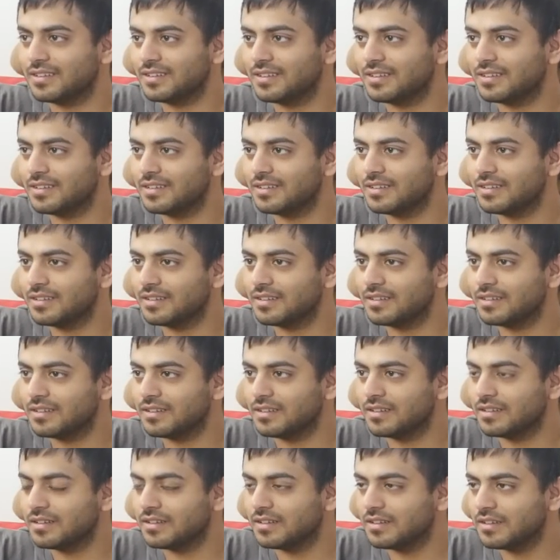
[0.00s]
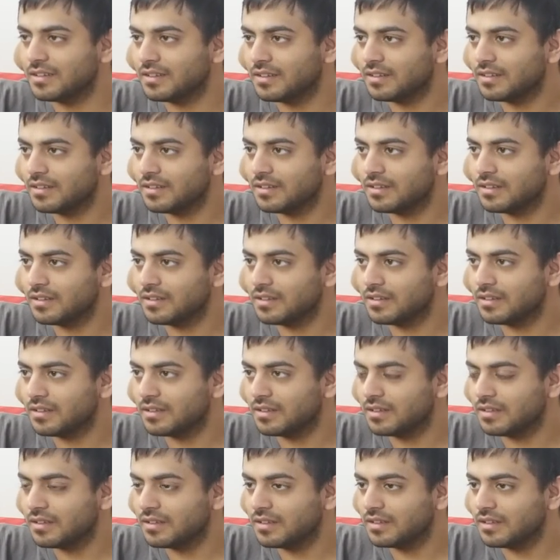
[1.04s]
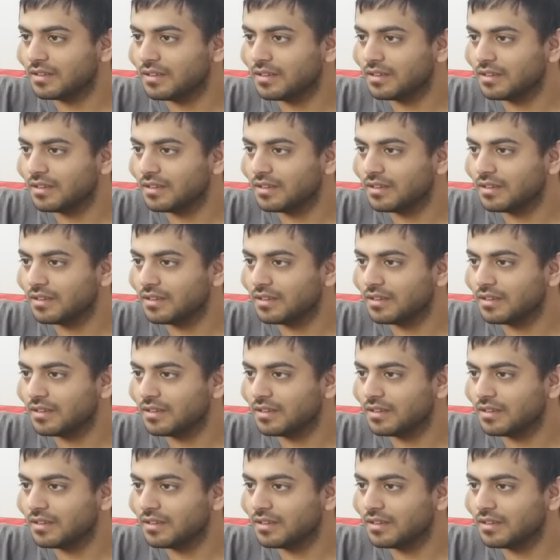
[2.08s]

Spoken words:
(not speaking)